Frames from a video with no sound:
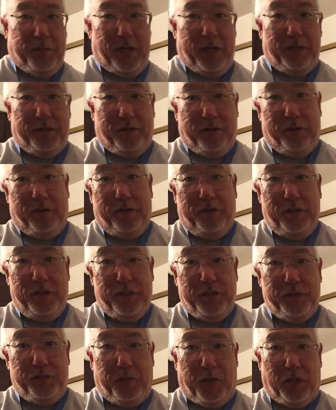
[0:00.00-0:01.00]
other
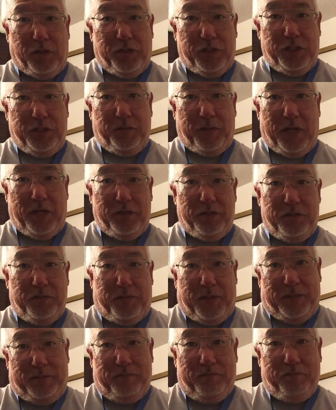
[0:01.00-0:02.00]
smaller Shimano's,
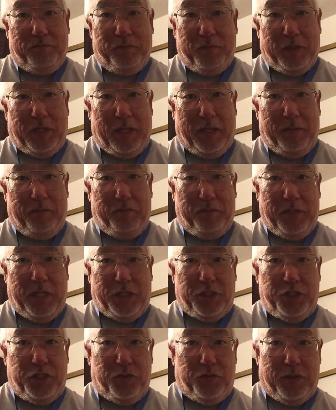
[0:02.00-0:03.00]
but I'm
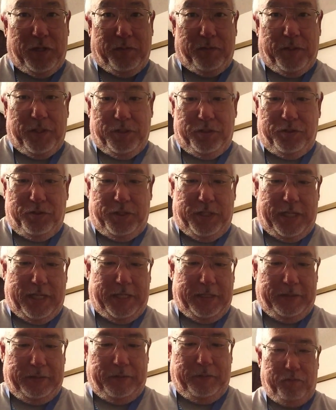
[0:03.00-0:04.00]
not sure what I'm going to do
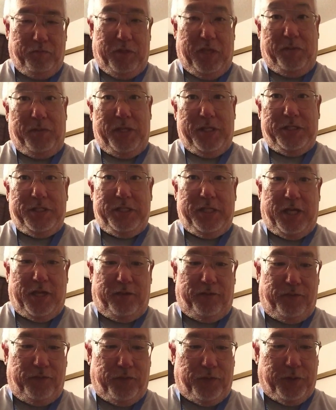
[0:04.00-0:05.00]
yet. Maybe a
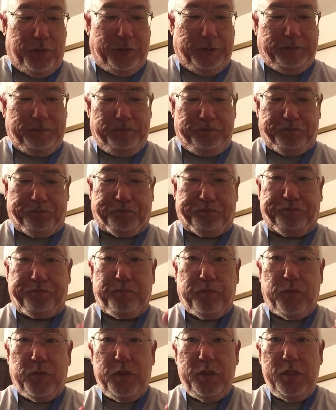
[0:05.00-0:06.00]
CI-4.
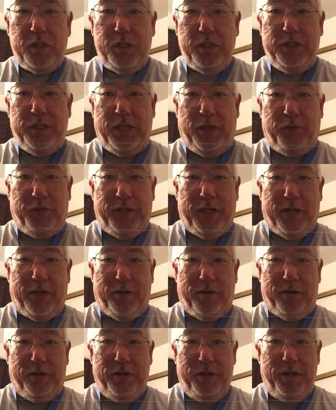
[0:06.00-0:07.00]
Okay, we got
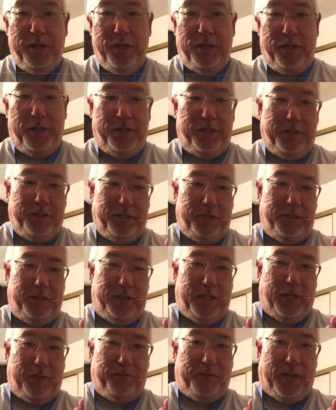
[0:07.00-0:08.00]
our
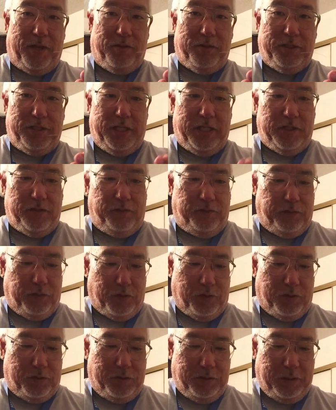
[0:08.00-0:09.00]
10-pound test
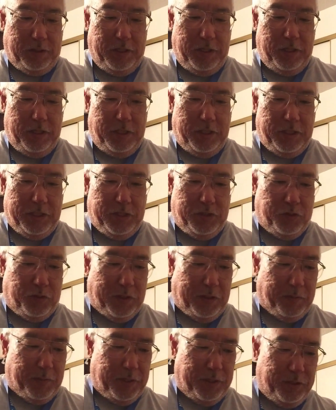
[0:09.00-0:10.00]
fluoro. So
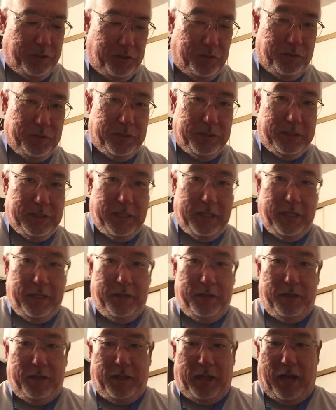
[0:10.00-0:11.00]
what I'm going to do is
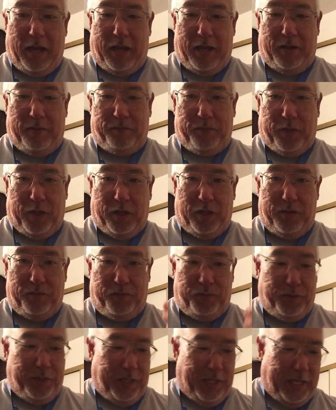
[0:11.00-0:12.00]
I'm going to
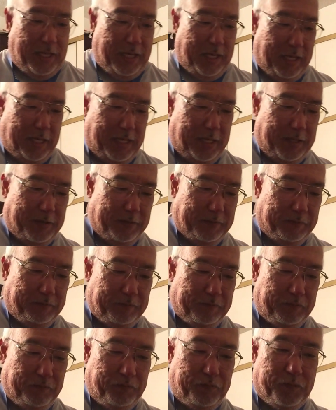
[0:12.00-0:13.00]
put a
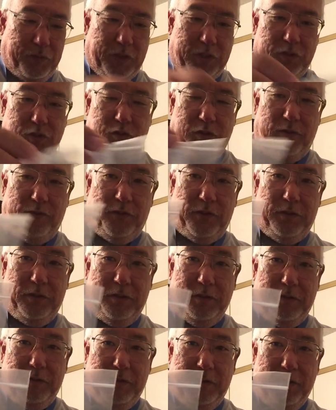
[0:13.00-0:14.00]
swivel
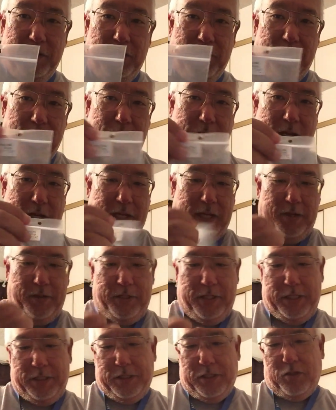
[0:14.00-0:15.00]
right here.
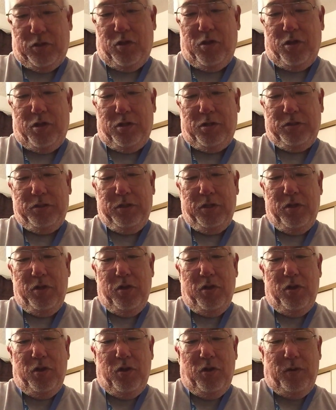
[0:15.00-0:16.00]
These are called
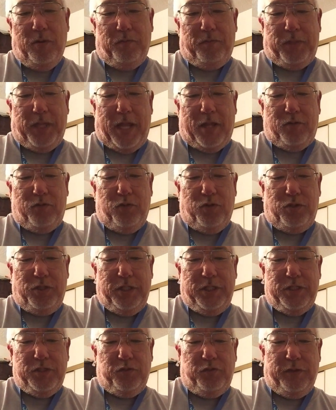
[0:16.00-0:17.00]
black
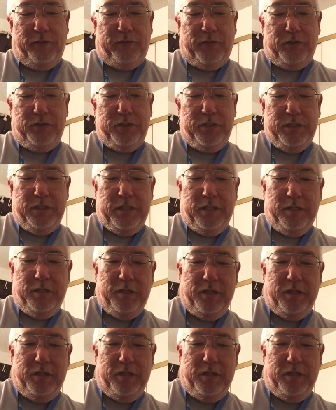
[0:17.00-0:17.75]
rolling swivels,